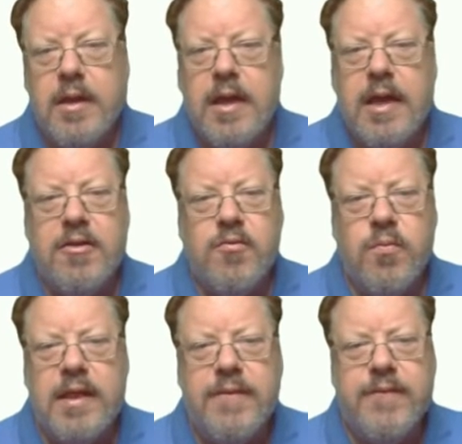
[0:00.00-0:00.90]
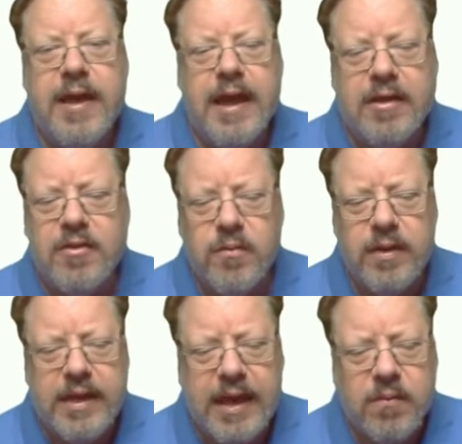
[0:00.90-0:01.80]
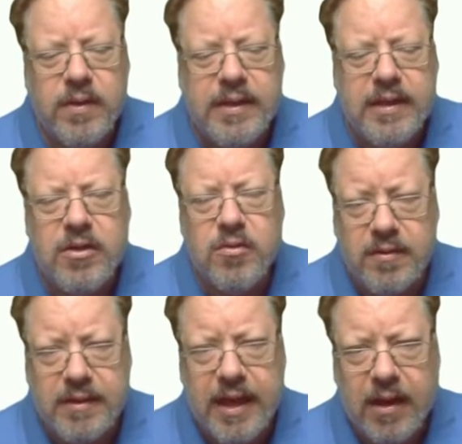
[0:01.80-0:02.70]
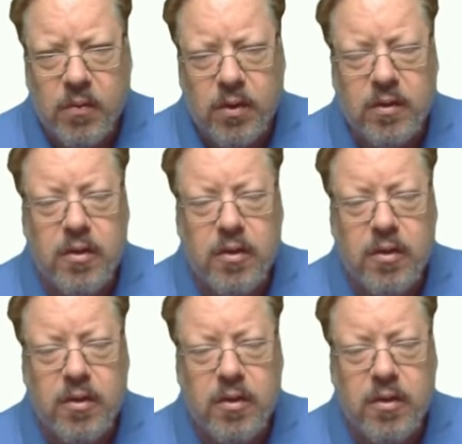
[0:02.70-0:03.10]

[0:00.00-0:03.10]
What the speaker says: It's really vague, so we can't really use network,